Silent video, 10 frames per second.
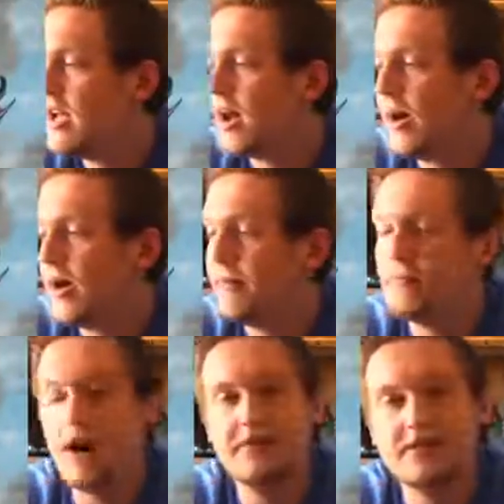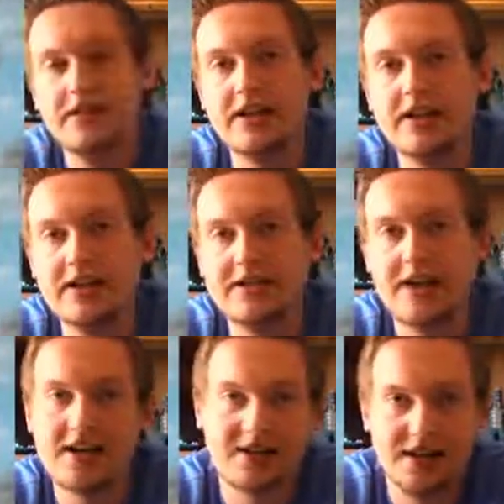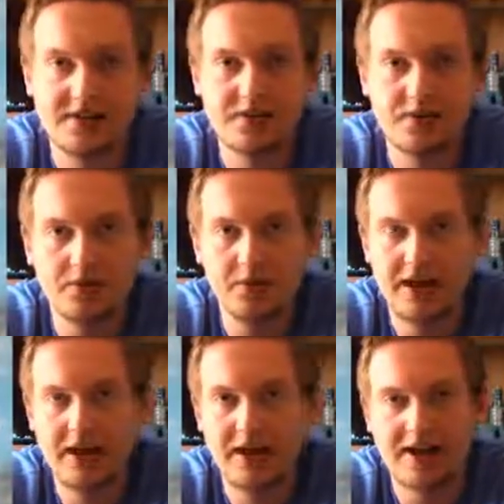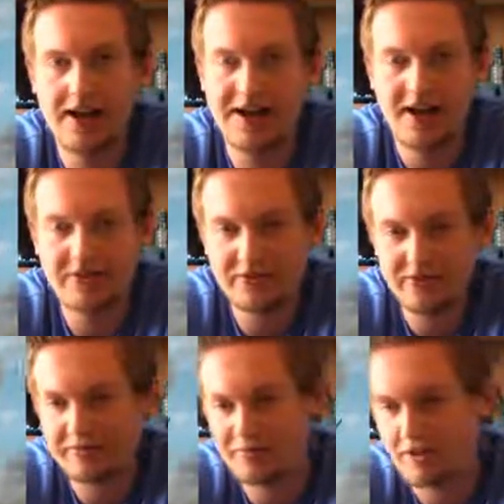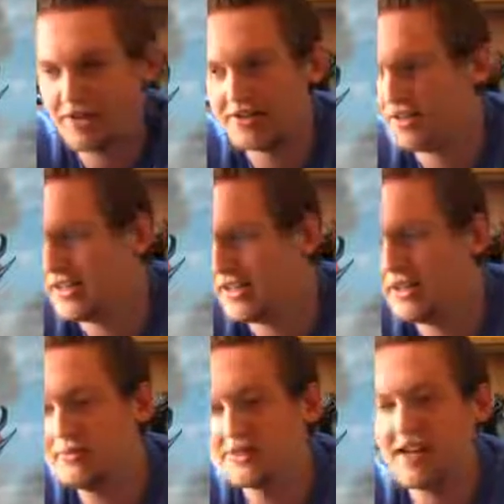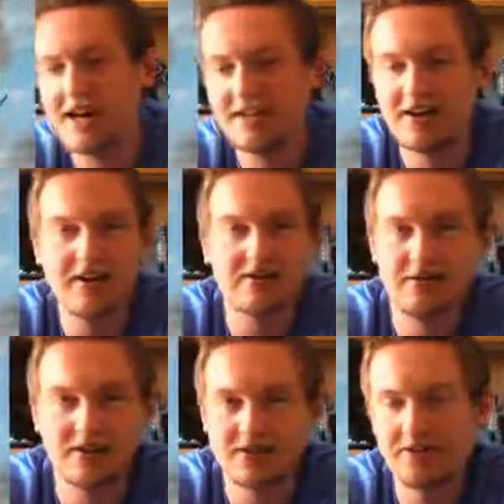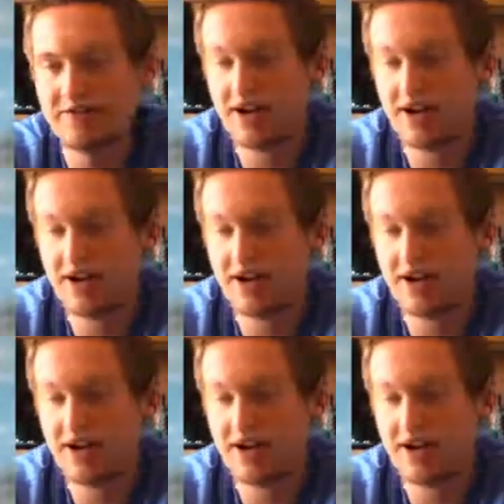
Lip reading: Obviously getting his ass handed to him by every monster. He was not tough whatsoever.